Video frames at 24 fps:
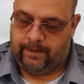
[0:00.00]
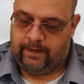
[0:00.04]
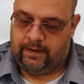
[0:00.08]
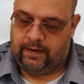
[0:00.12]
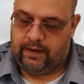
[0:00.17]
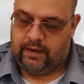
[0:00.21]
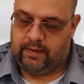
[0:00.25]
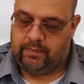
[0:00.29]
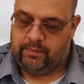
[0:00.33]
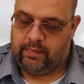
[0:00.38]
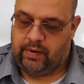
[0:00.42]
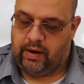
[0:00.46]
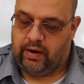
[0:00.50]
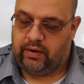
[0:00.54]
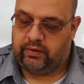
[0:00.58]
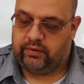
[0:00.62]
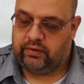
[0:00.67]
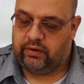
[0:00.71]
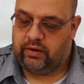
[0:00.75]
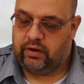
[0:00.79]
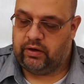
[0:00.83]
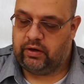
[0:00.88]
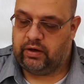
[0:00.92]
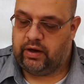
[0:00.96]
Embarrassed and
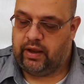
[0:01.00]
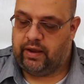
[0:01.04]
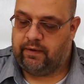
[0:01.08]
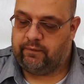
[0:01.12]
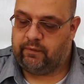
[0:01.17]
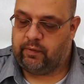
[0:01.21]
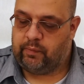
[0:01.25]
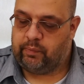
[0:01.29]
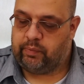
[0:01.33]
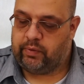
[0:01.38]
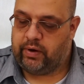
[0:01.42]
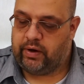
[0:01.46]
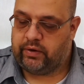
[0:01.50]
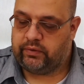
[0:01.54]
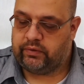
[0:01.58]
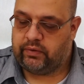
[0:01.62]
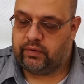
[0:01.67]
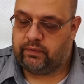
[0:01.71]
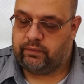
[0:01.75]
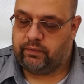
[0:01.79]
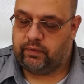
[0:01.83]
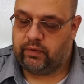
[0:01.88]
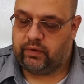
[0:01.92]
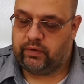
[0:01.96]
under heavy pressure
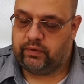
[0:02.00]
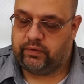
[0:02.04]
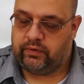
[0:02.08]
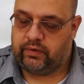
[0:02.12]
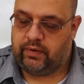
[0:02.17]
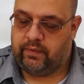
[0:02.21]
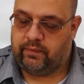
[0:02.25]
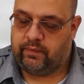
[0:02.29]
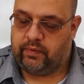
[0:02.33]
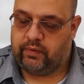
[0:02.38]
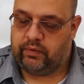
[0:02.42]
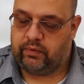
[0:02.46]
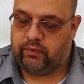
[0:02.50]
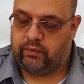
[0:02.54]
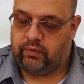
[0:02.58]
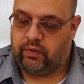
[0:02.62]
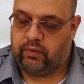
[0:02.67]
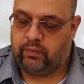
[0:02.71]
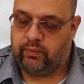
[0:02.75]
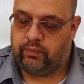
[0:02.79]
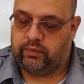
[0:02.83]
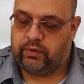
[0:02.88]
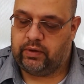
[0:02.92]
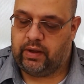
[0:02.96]
from conservative
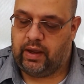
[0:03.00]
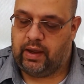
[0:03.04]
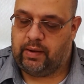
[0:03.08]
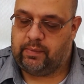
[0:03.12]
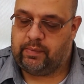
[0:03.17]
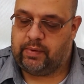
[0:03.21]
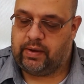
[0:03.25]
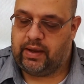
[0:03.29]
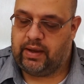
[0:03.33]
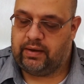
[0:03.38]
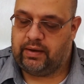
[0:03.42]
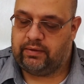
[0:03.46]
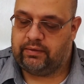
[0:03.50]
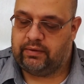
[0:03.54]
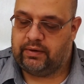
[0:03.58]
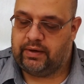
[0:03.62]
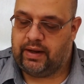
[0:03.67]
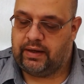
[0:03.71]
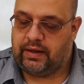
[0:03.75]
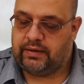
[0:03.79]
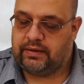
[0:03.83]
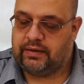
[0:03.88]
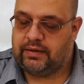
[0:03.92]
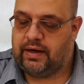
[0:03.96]
groups, the IBS in
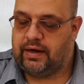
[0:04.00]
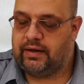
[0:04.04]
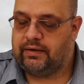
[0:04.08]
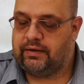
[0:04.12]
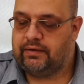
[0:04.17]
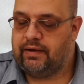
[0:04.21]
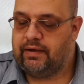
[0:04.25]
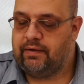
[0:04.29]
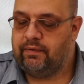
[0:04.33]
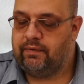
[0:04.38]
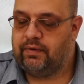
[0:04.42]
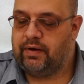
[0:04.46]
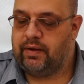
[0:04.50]
1997